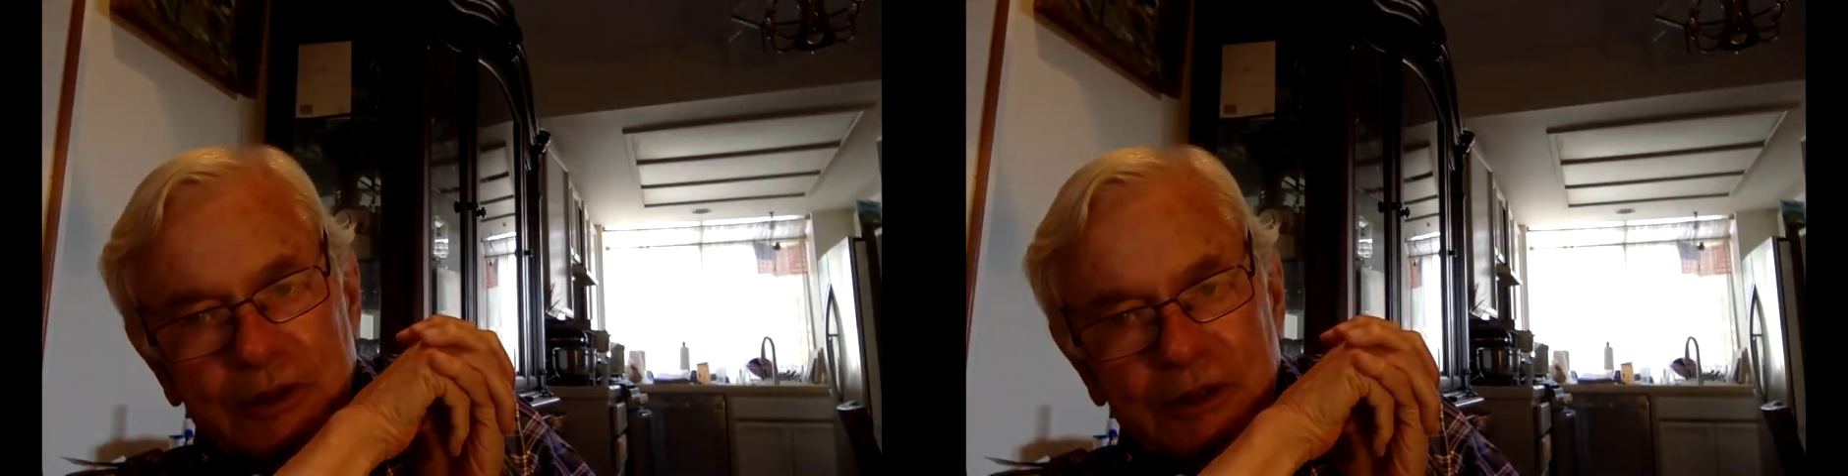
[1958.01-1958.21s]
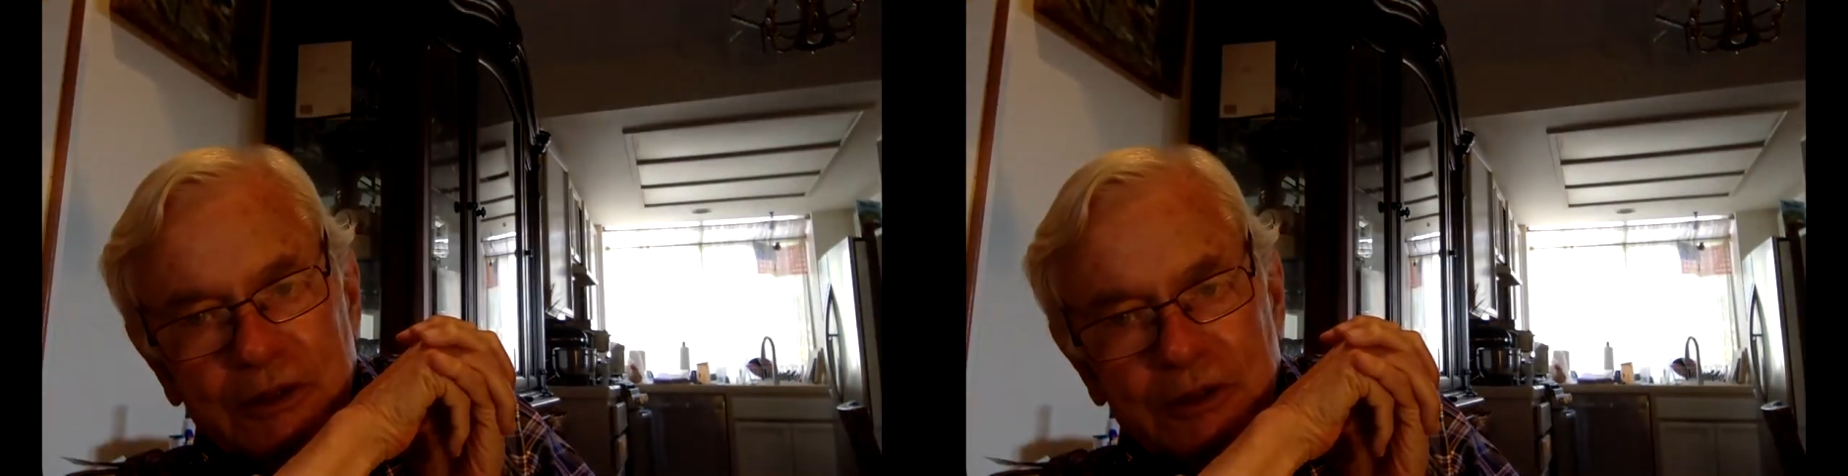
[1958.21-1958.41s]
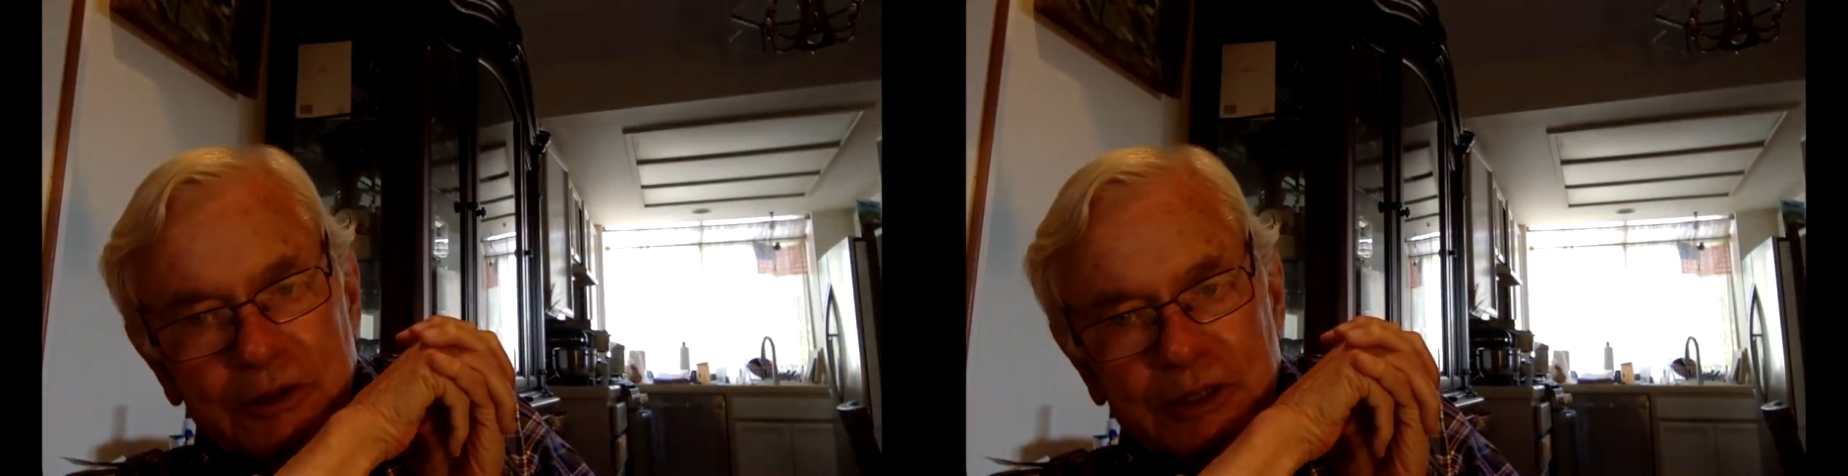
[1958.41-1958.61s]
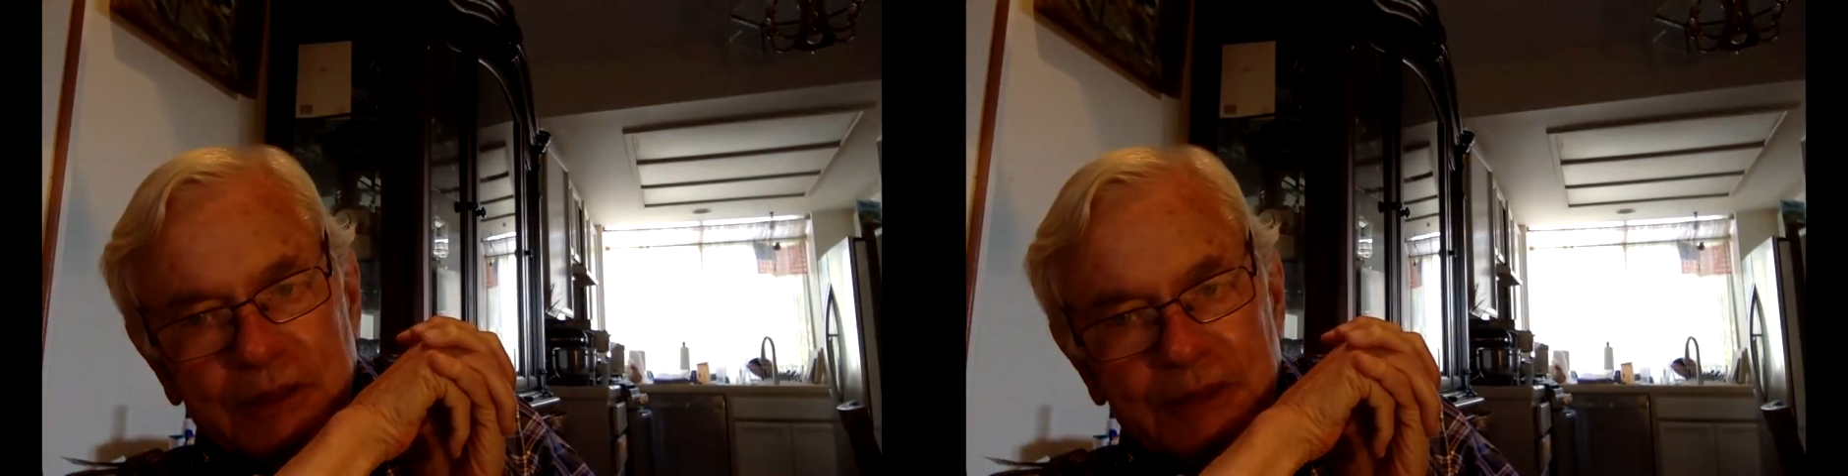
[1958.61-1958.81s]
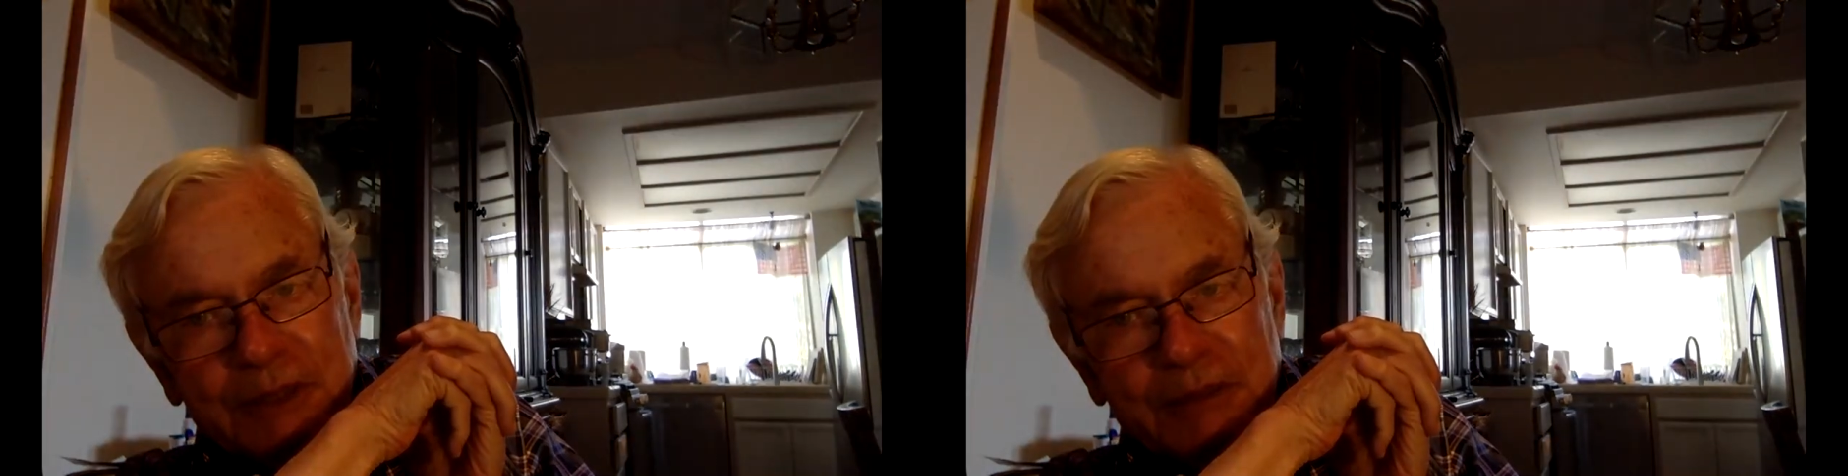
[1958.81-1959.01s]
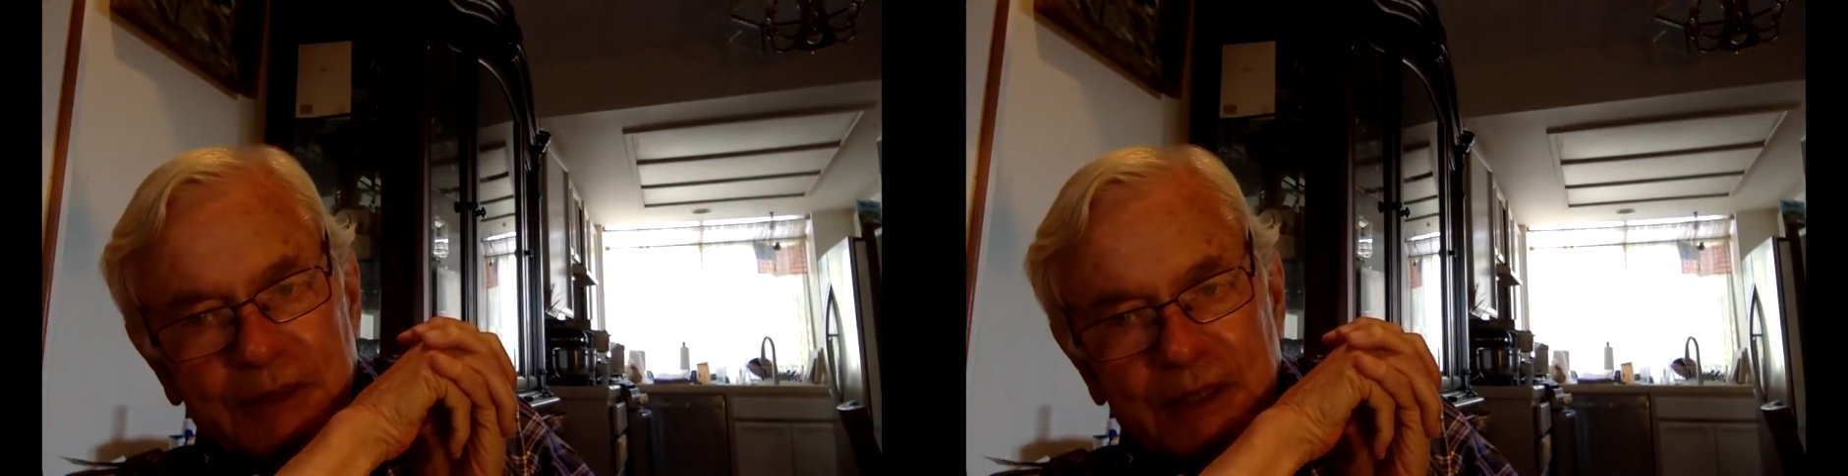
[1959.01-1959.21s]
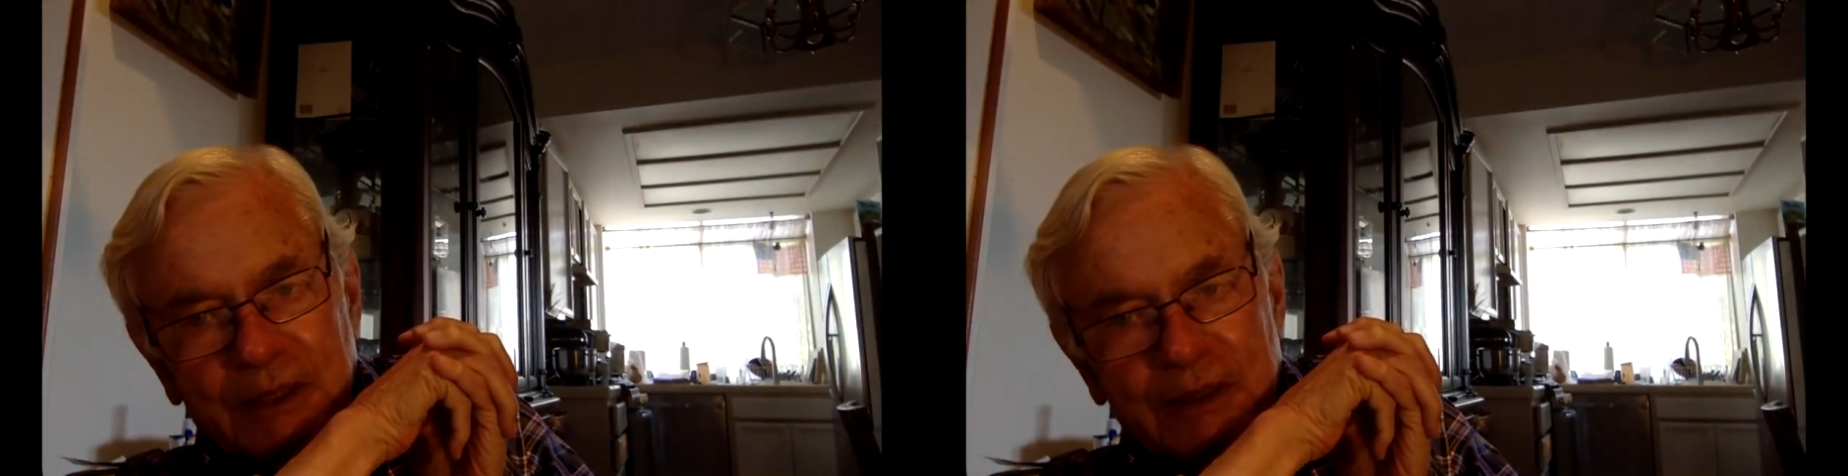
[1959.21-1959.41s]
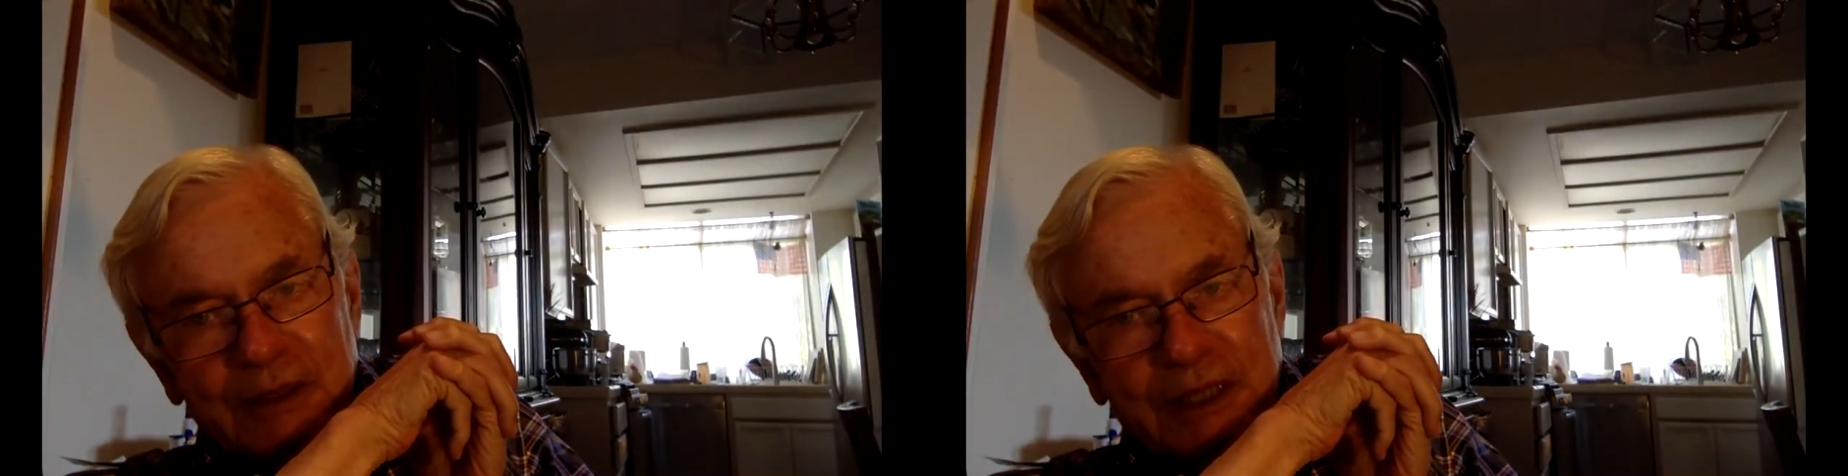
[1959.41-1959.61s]
to do something we
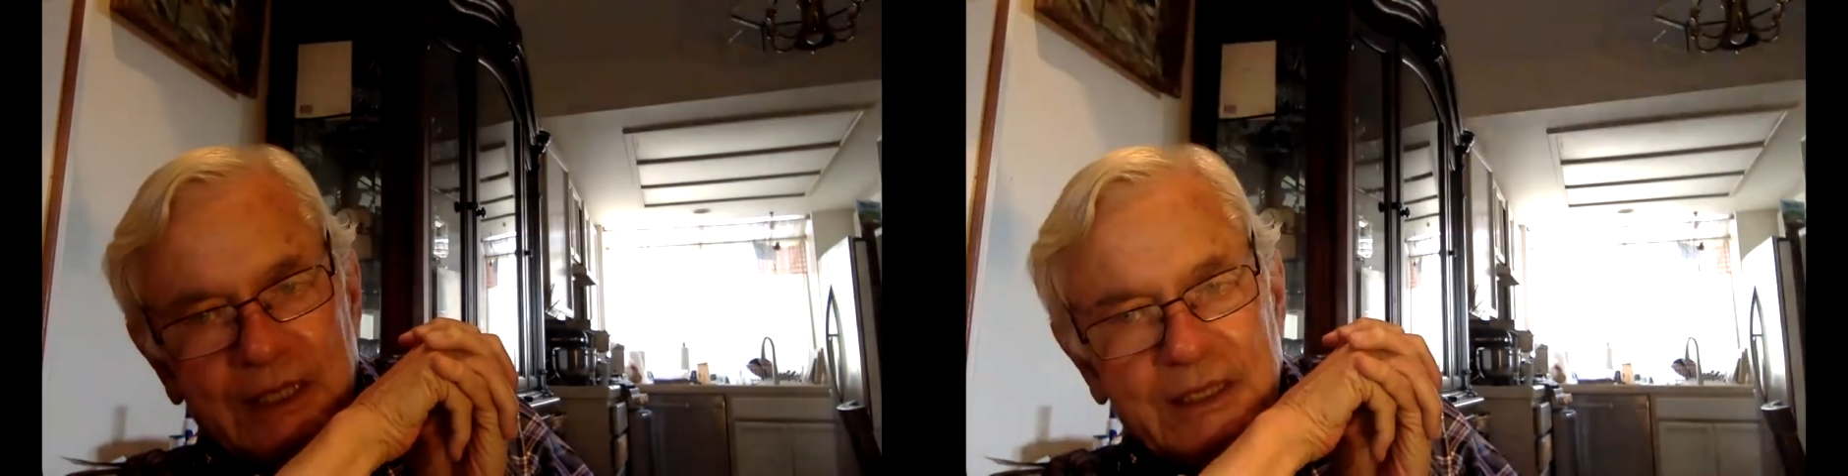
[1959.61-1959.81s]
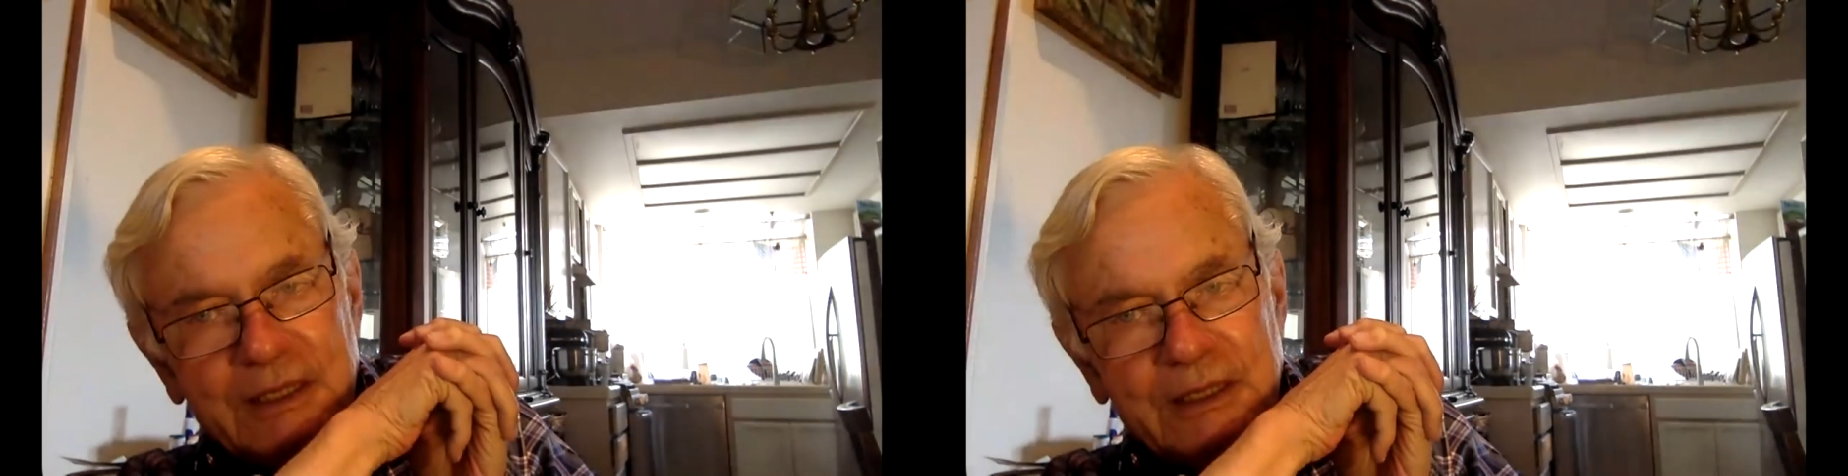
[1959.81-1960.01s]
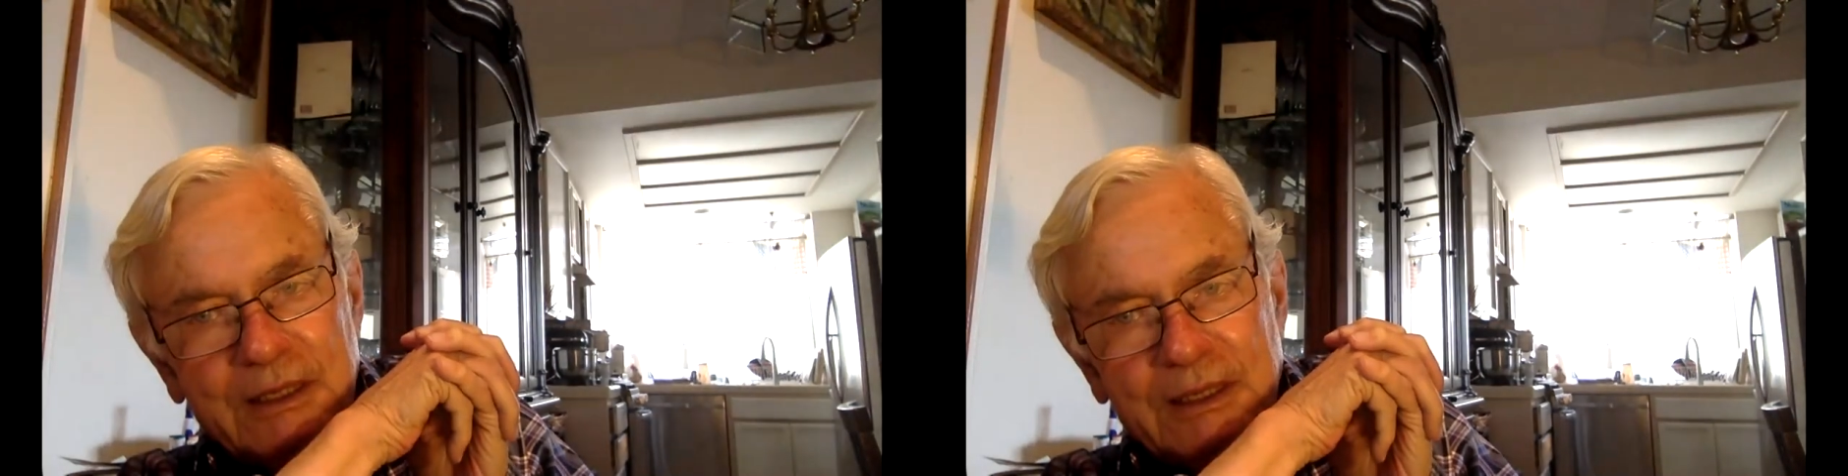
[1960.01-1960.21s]
could have done in